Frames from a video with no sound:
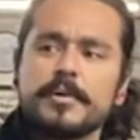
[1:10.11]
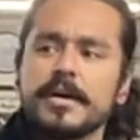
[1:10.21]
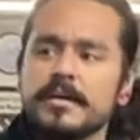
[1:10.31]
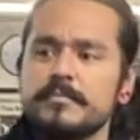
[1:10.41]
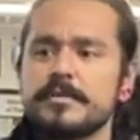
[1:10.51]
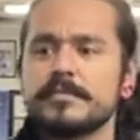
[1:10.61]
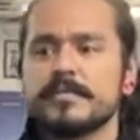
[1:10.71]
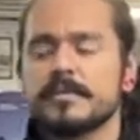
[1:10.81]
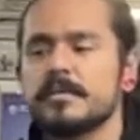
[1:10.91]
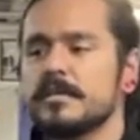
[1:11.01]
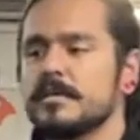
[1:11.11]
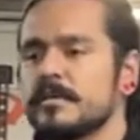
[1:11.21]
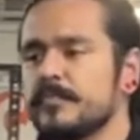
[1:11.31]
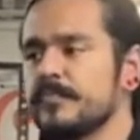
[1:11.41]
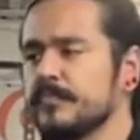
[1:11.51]
I had a bit of an
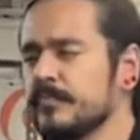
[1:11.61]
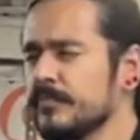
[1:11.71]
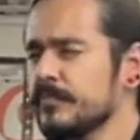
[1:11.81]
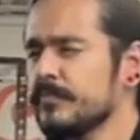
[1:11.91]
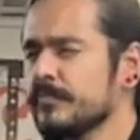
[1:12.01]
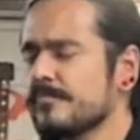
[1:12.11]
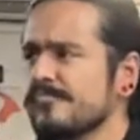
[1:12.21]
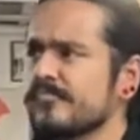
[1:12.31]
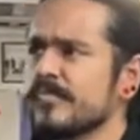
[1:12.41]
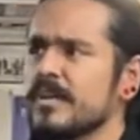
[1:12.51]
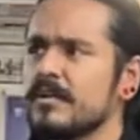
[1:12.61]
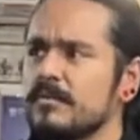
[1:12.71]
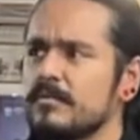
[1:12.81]
uh, what